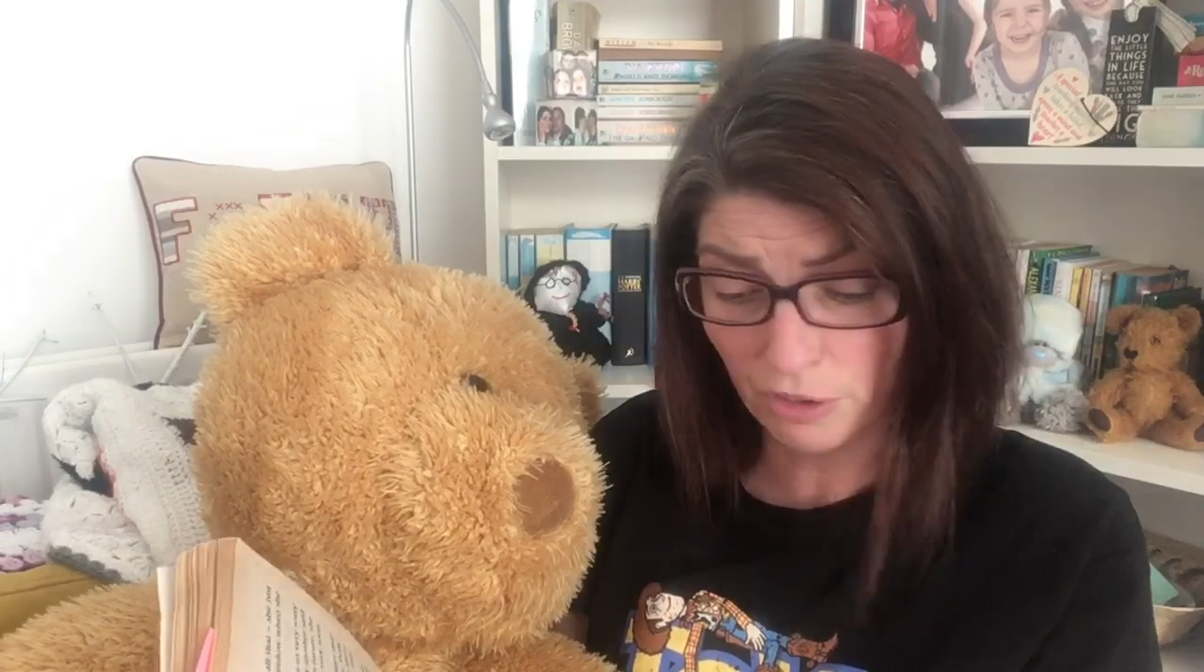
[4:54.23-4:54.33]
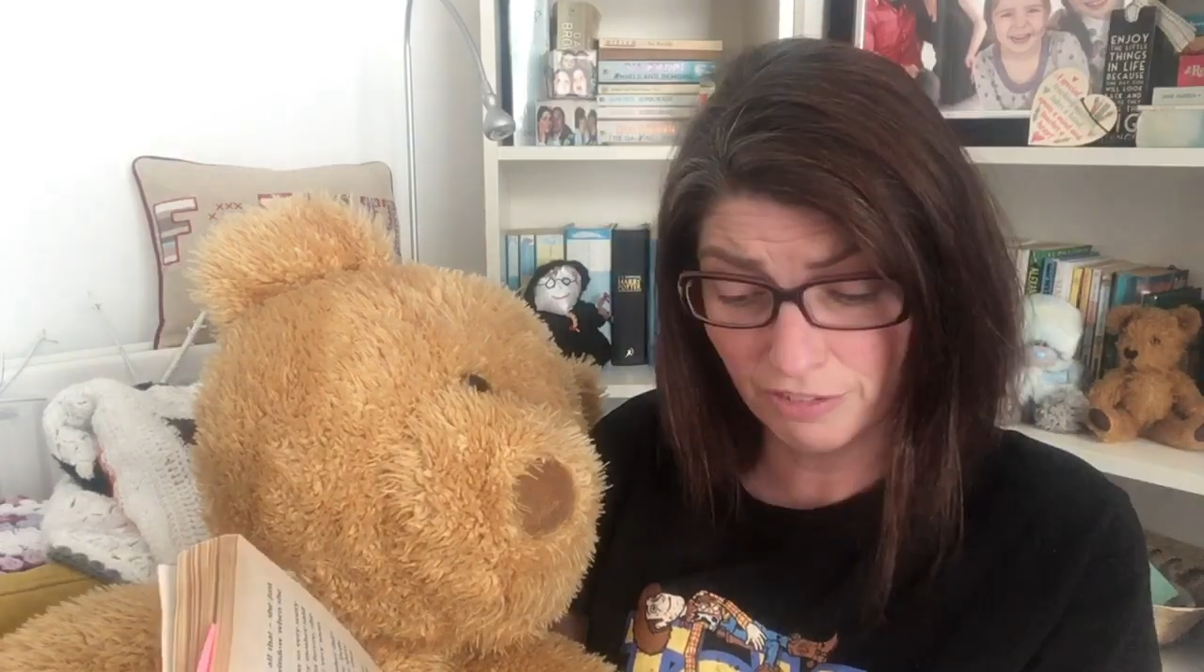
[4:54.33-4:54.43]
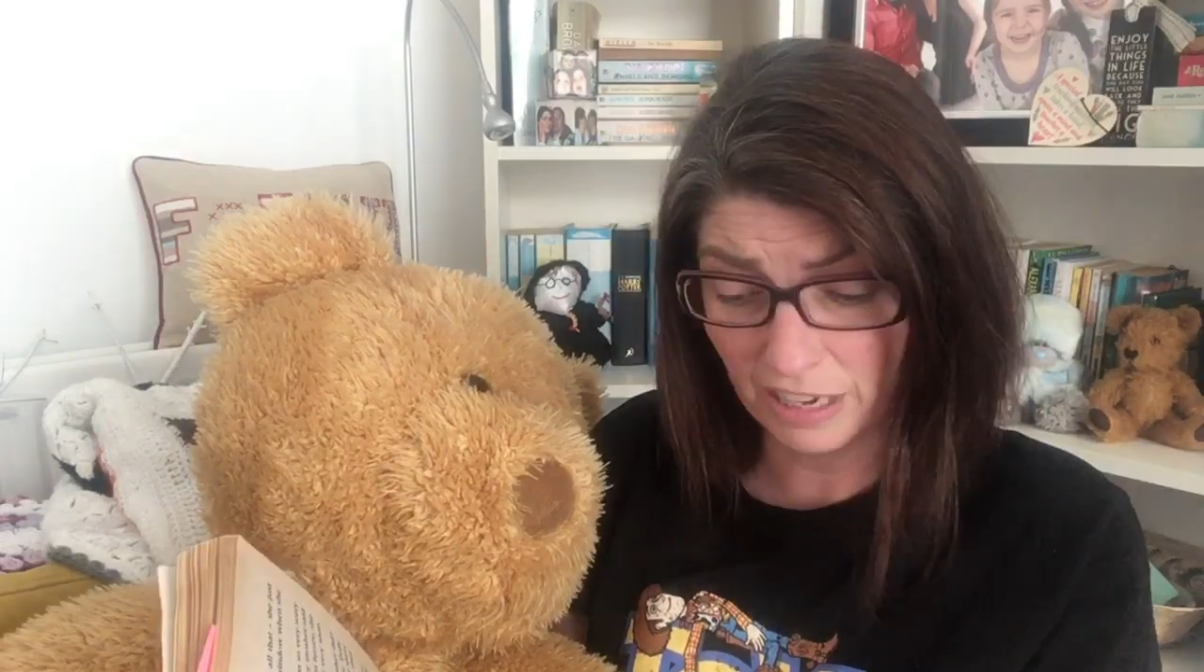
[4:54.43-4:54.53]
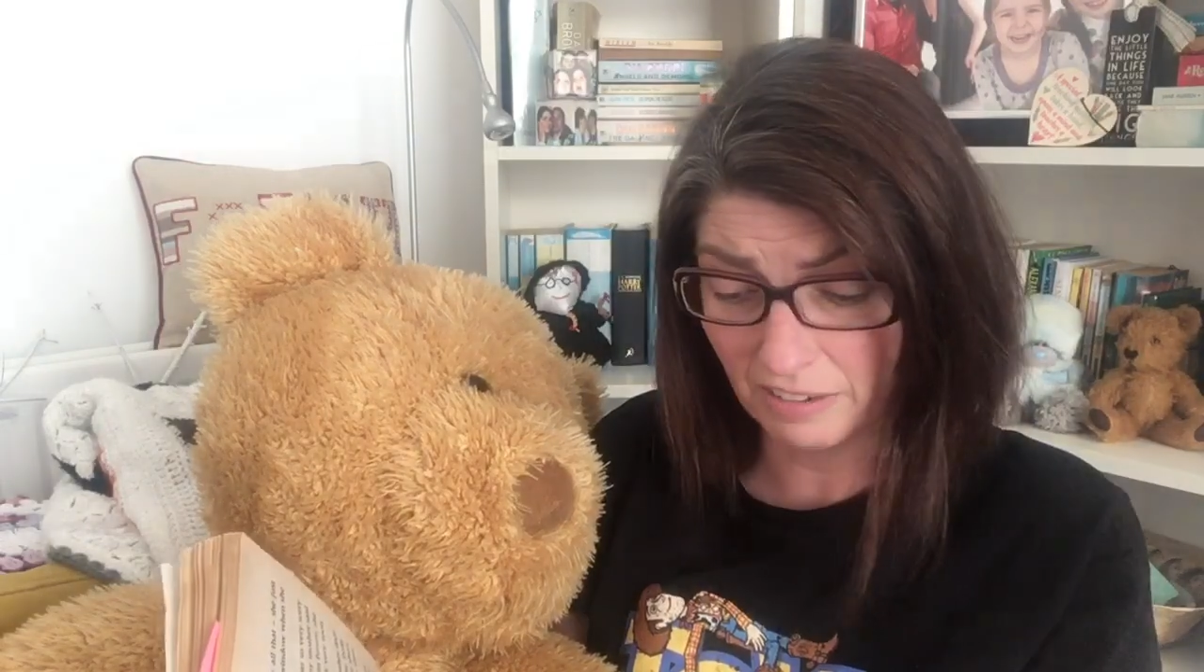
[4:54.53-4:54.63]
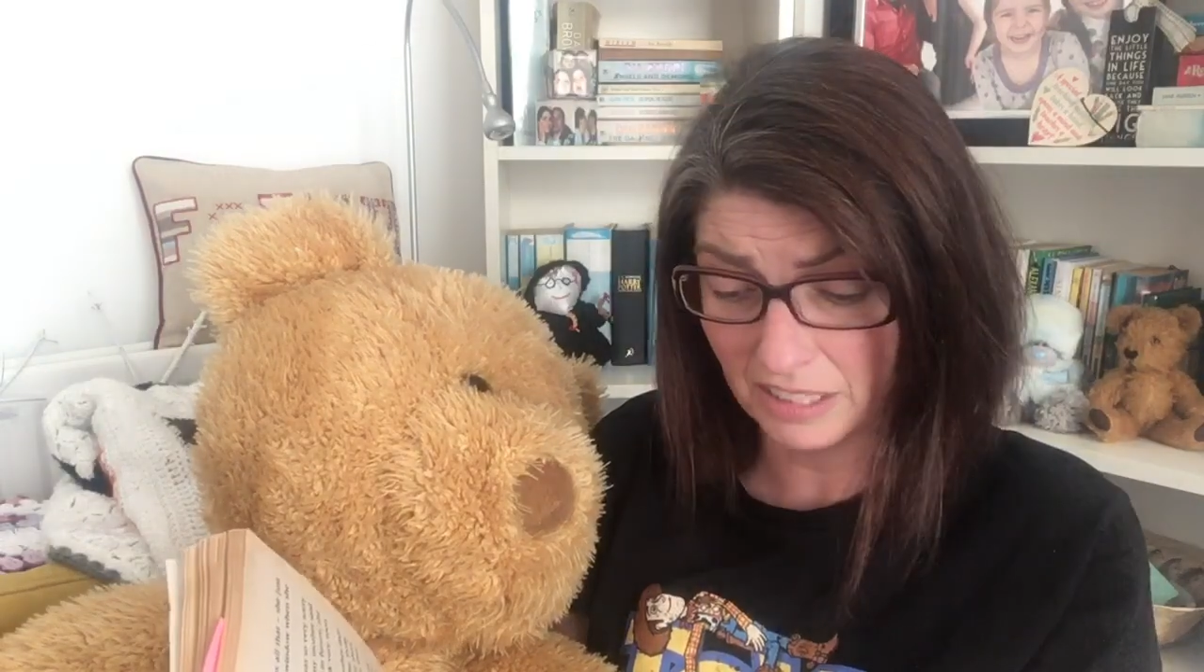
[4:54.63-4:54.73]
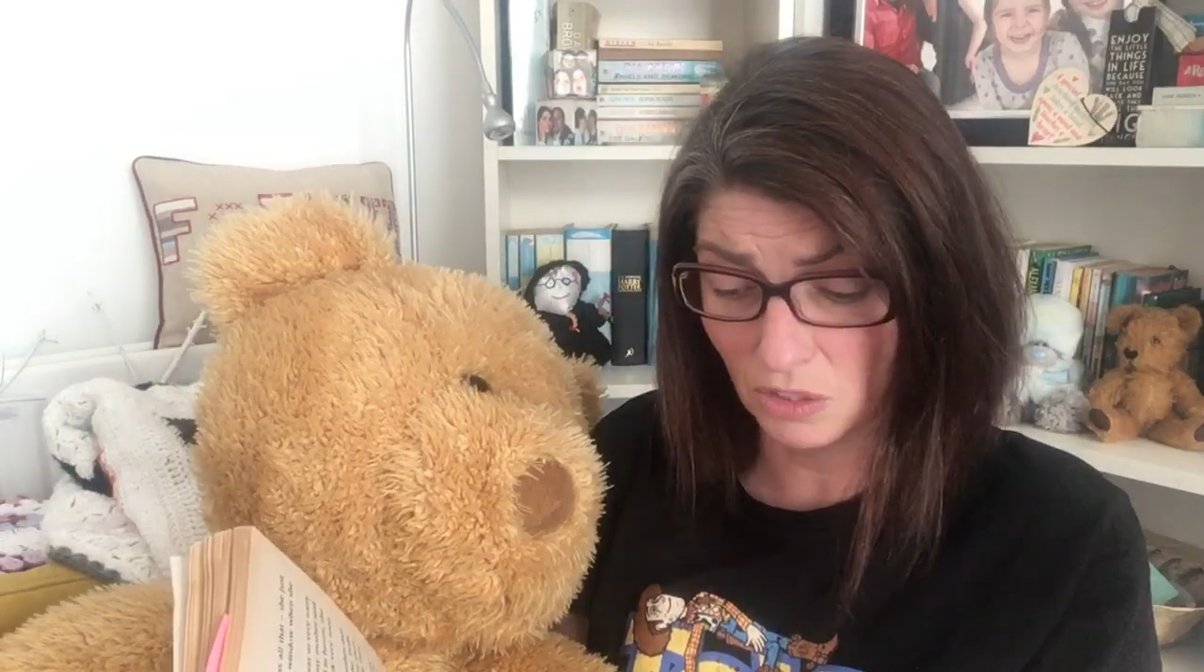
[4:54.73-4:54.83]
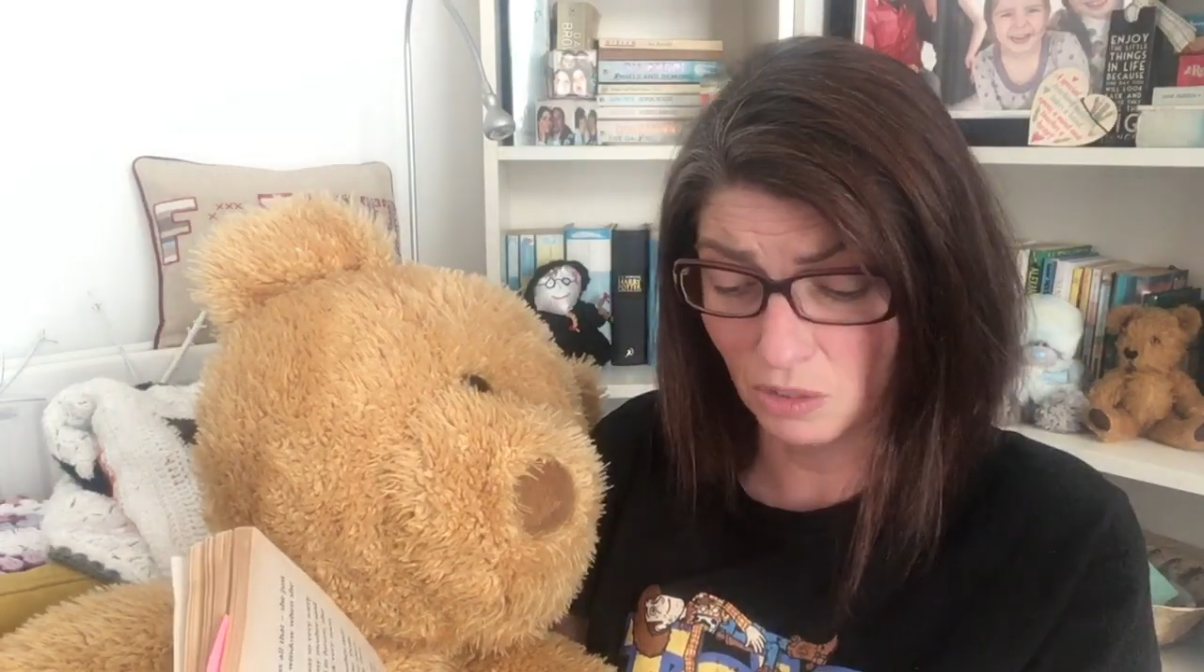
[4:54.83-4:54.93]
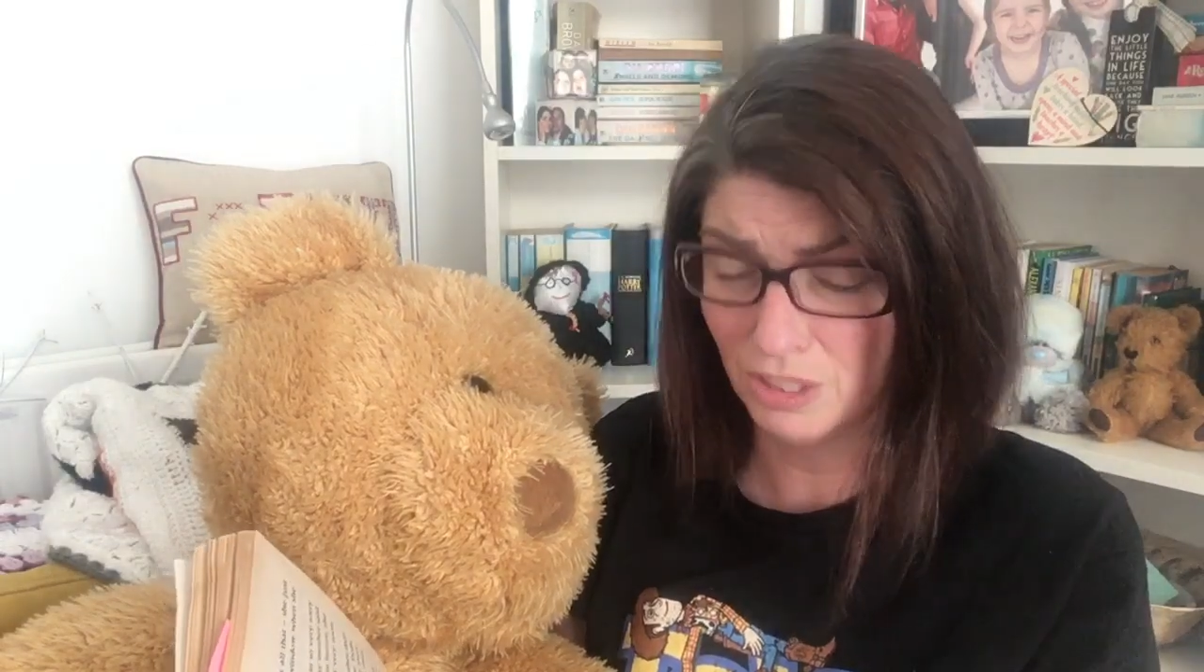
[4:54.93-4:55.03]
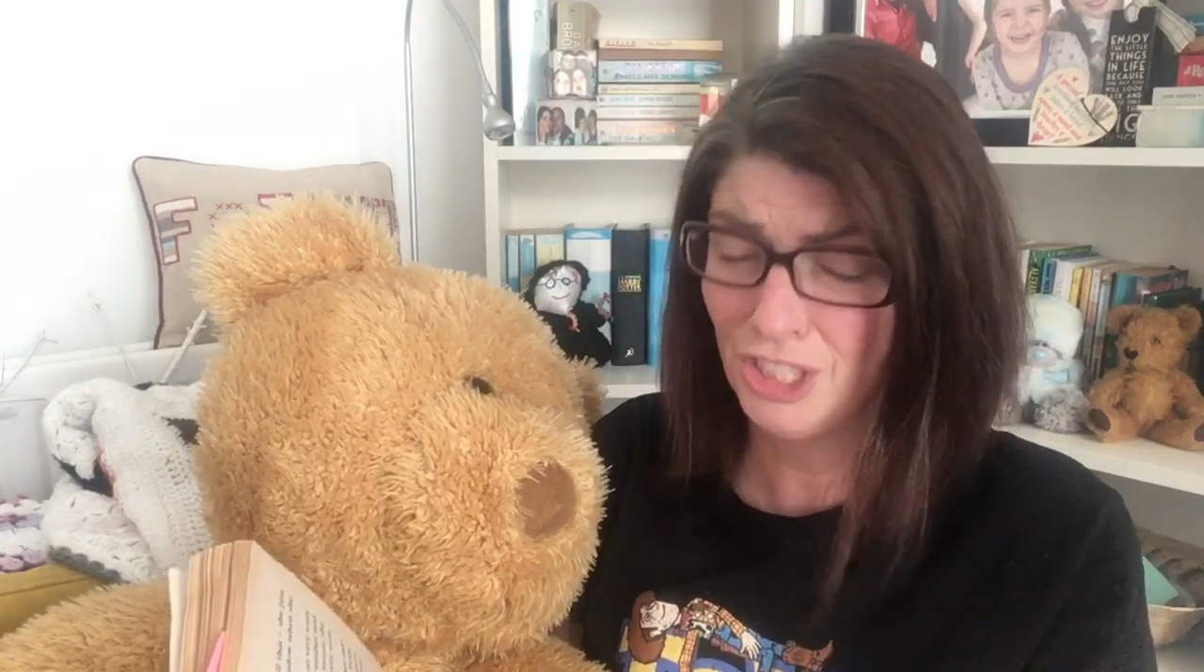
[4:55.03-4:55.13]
fairy doll,